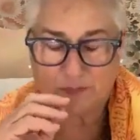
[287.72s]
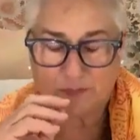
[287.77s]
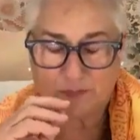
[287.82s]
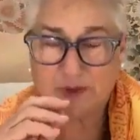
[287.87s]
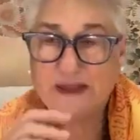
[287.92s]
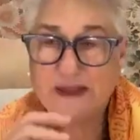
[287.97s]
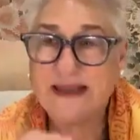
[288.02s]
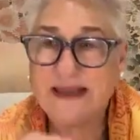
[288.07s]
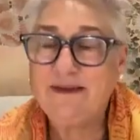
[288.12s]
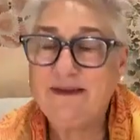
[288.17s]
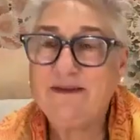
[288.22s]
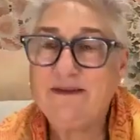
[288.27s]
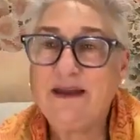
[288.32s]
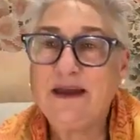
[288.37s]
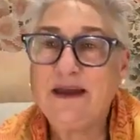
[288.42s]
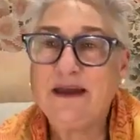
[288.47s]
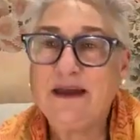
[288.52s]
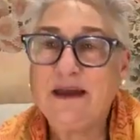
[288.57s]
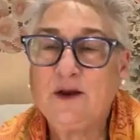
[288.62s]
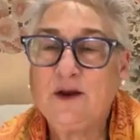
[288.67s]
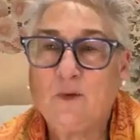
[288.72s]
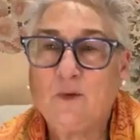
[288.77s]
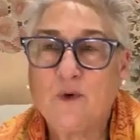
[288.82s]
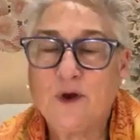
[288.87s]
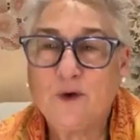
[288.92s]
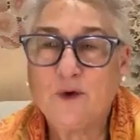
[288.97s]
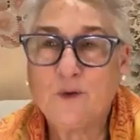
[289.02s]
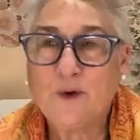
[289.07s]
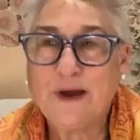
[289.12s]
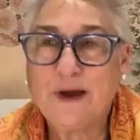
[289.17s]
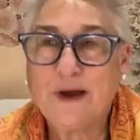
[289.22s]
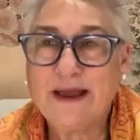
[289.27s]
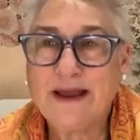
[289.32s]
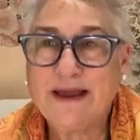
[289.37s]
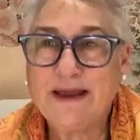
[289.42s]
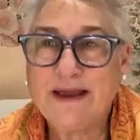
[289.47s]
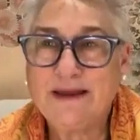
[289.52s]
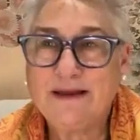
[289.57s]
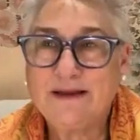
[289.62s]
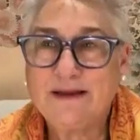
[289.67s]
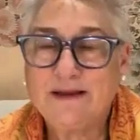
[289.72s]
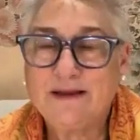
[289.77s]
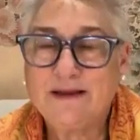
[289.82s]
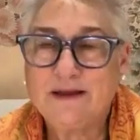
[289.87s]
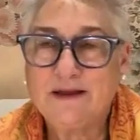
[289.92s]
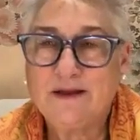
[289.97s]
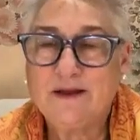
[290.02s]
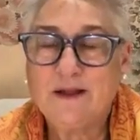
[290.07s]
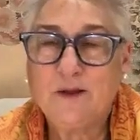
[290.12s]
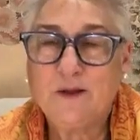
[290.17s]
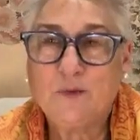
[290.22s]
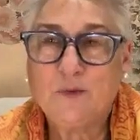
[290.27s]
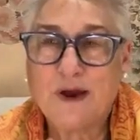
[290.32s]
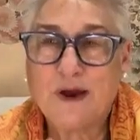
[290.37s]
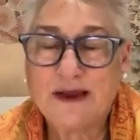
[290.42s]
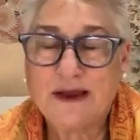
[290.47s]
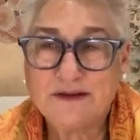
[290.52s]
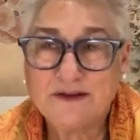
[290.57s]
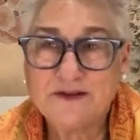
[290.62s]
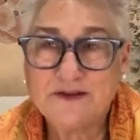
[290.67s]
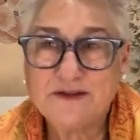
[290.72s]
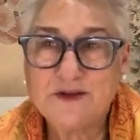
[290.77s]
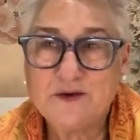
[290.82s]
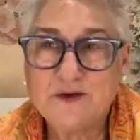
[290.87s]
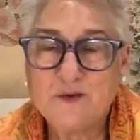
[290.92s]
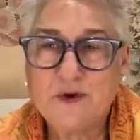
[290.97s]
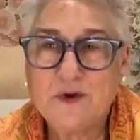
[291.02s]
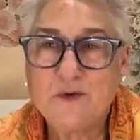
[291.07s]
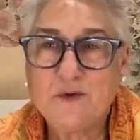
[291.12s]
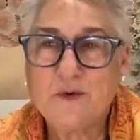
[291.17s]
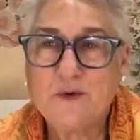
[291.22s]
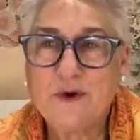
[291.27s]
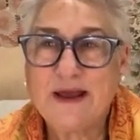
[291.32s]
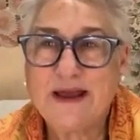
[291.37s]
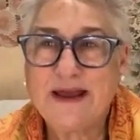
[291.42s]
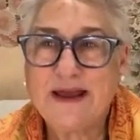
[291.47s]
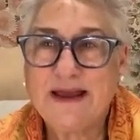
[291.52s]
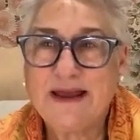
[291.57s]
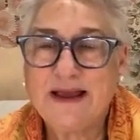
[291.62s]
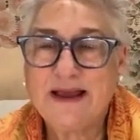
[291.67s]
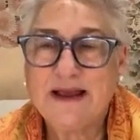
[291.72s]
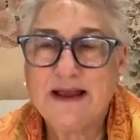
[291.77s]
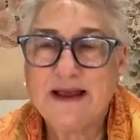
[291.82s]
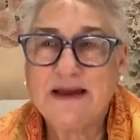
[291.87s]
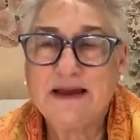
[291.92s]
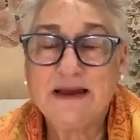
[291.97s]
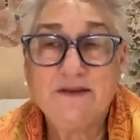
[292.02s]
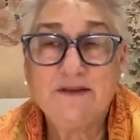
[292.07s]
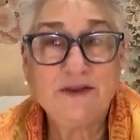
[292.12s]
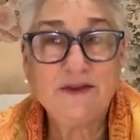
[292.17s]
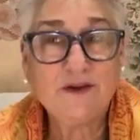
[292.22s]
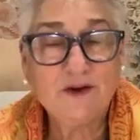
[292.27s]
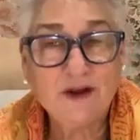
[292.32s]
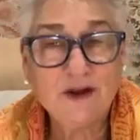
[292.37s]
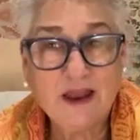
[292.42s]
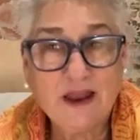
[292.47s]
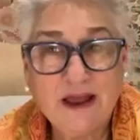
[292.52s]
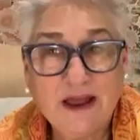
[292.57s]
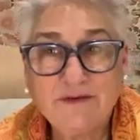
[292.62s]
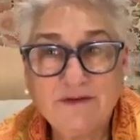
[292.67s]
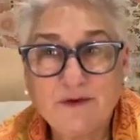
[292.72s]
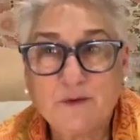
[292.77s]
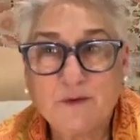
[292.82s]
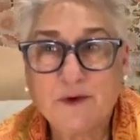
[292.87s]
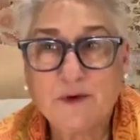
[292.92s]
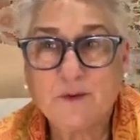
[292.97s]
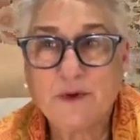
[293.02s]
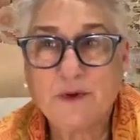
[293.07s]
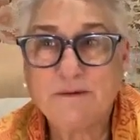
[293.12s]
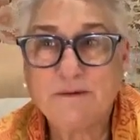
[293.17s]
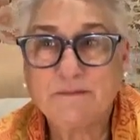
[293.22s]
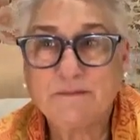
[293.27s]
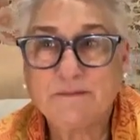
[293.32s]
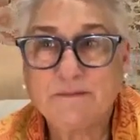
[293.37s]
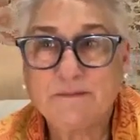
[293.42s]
believing in one way, practicing one way, living their life in one way.